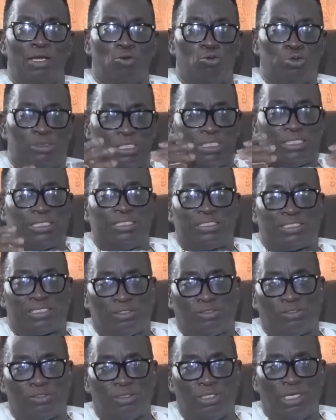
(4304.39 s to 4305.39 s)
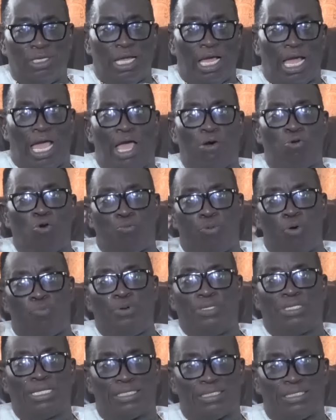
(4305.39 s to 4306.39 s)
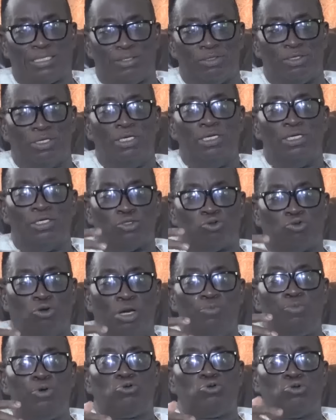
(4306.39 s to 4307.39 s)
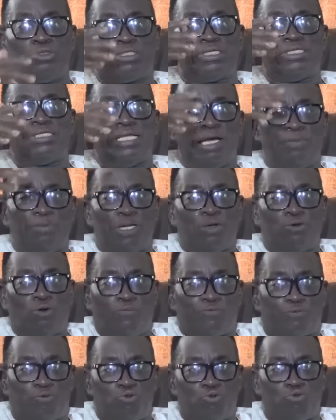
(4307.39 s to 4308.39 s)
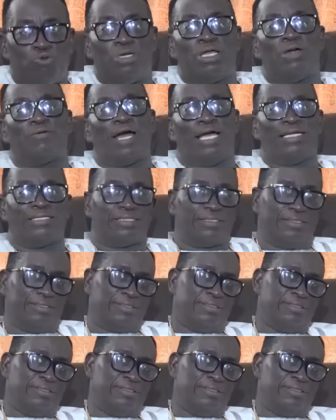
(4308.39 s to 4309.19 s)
Who teaches, you know, I will pop it, you know, she'll be able to teach them enough to do the right.